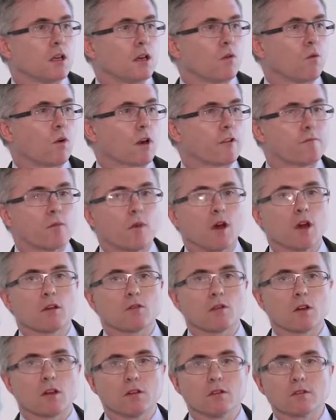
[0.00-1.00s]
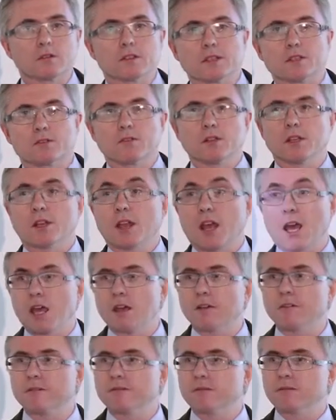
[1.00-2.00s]
One of my roles is really to
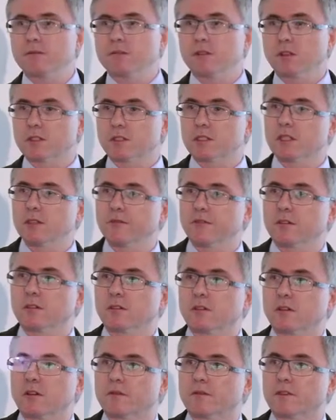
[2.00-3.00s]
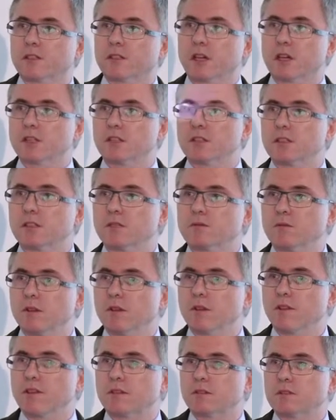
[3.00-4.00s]
have lots of difficult conversations
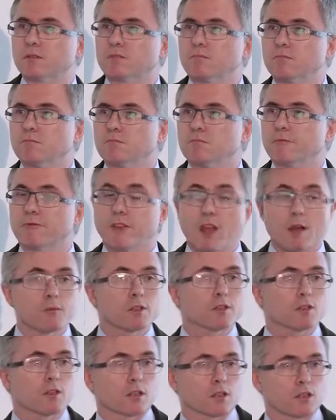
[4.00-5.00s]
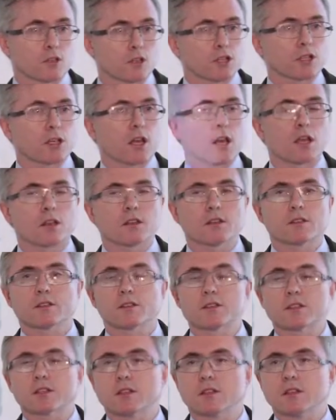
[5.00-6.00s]
with families like Trish and Angus and
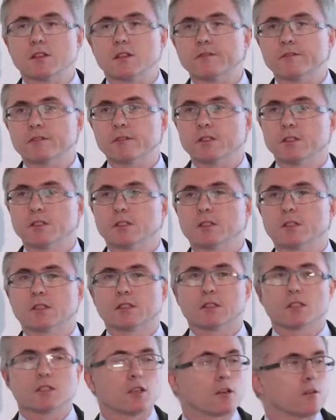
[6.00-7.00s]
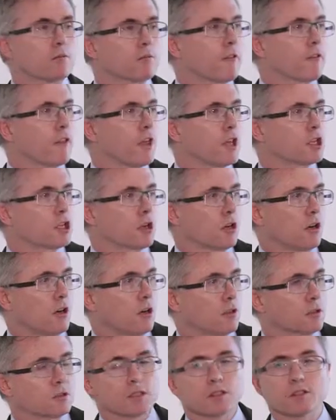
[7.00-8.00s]
Steve to tell them that their
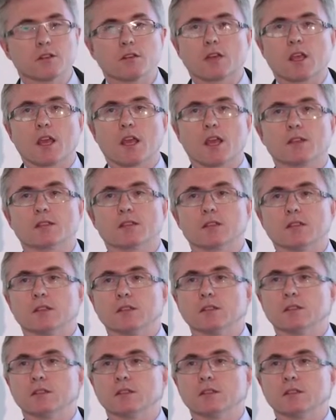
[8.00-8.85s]
child has got cancer.